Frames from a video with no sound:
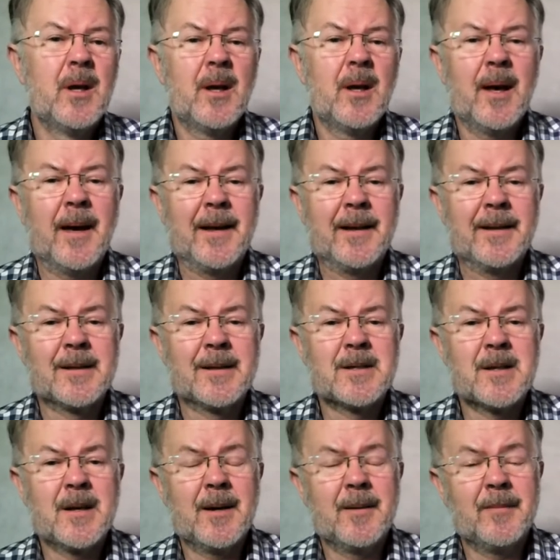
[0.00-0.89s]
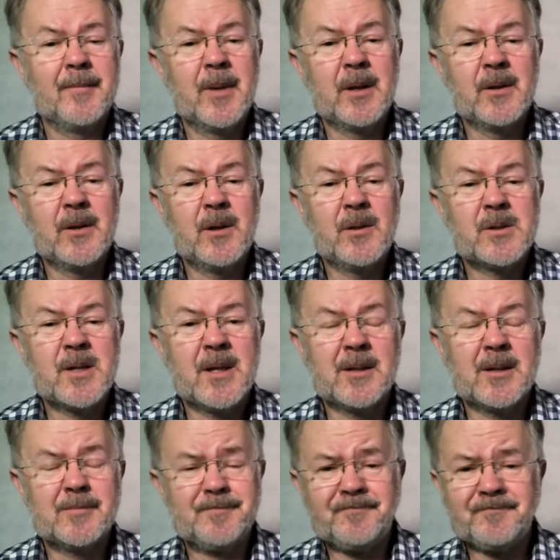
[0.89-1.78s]
and
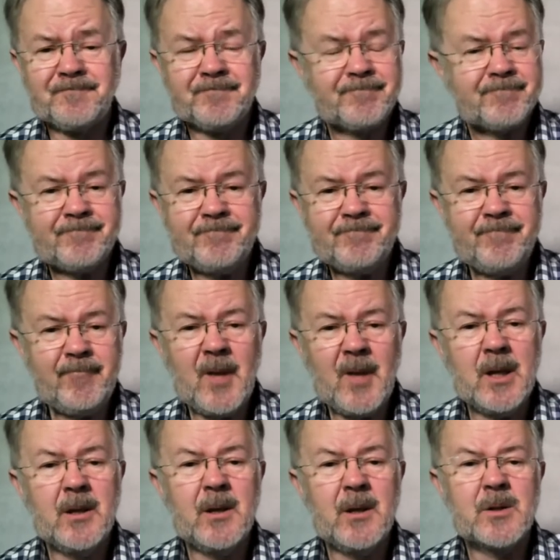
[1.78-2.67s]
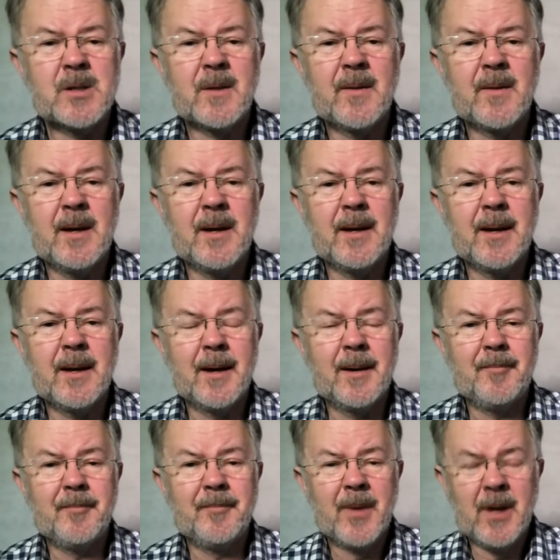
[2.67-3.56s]
using
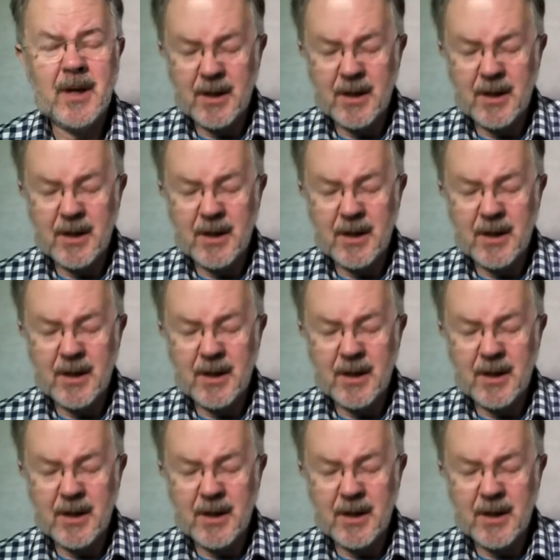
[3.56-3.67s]
the